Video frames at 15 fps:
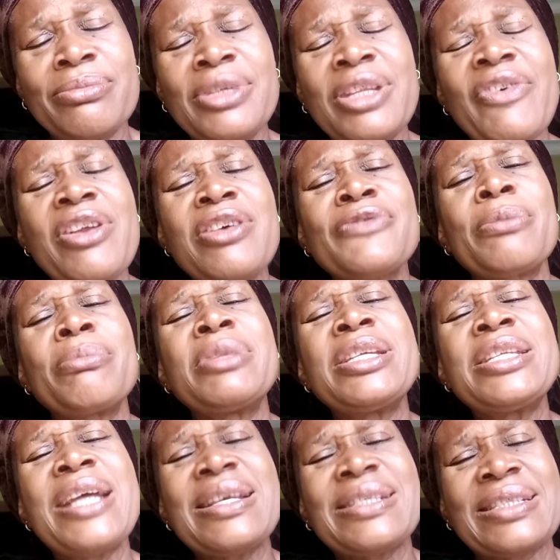Deliver us from
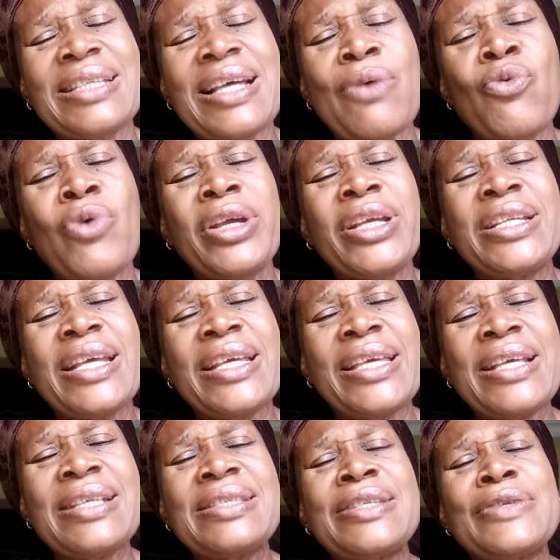leaders that are working
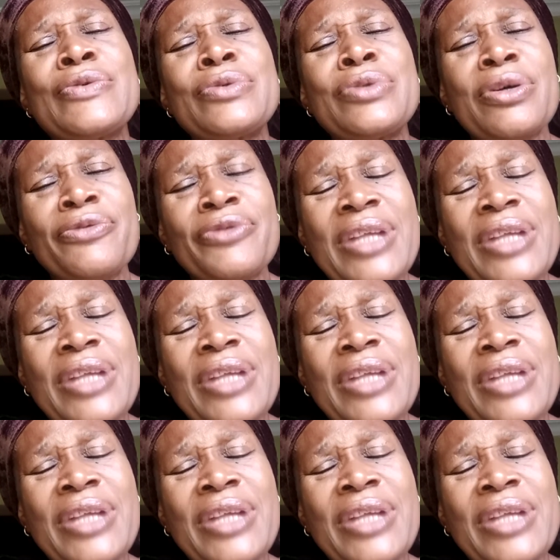against the good of